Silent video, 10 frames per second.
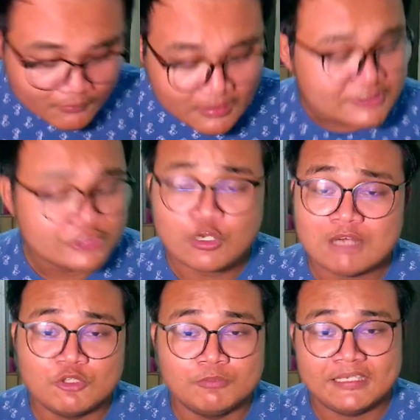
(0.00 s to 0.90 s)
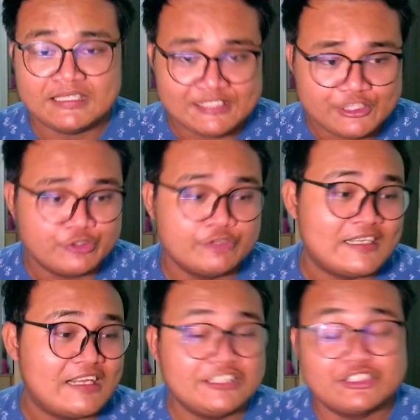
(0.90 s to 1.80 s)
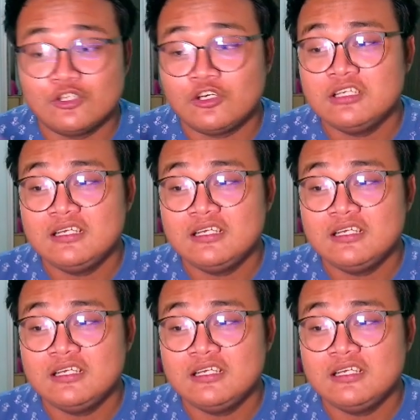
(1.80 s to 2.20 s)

Subscribe low pay the YouTube channel channel